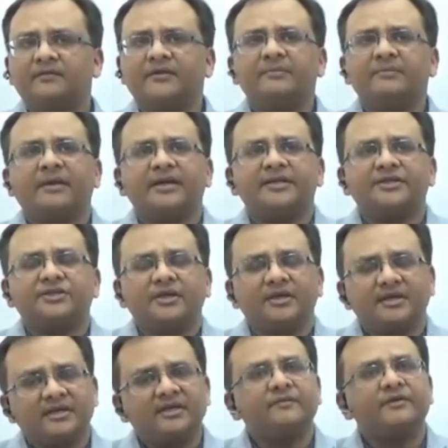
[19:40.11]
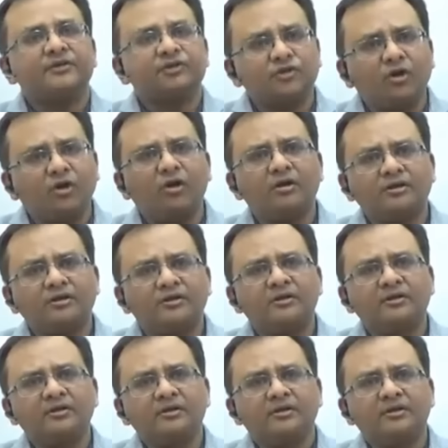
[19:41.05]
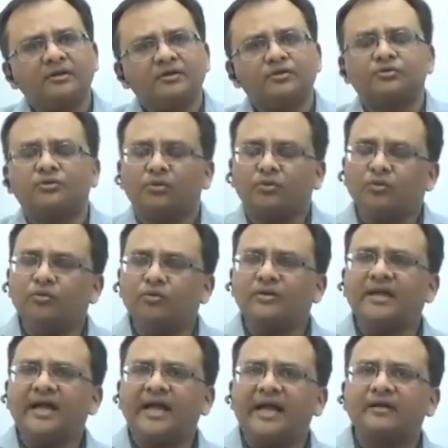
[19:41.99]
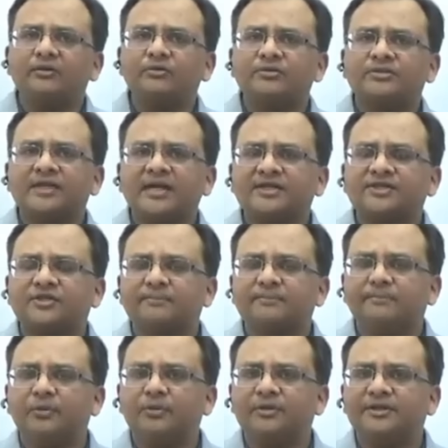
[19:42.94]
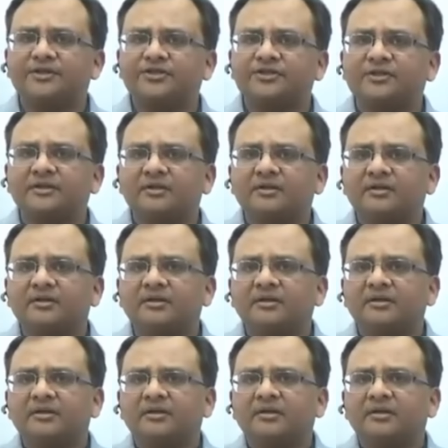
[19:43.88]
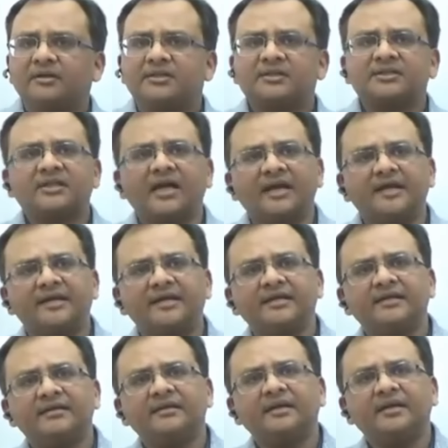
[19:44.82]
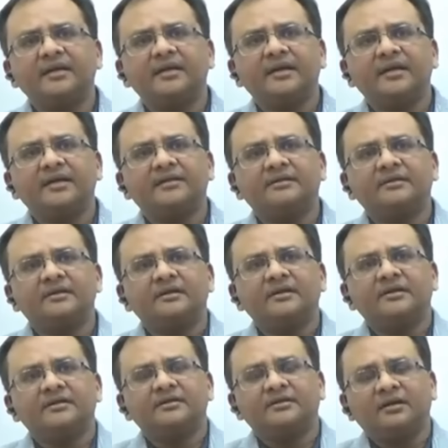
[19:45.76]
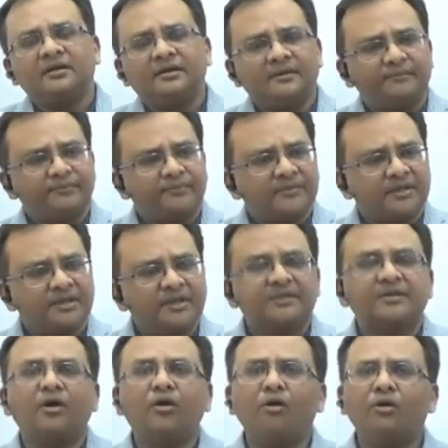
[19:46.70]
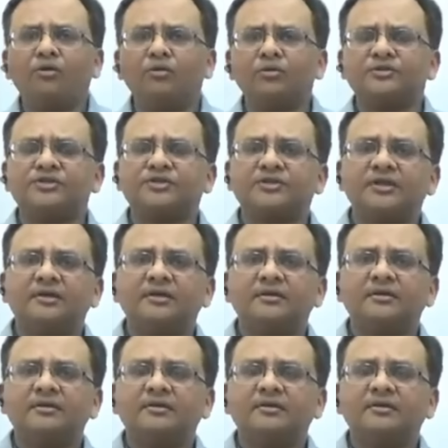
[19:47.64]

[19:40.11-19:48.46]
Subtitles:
we might give a thought to the old Anglo-Saxon poets standing in the halls,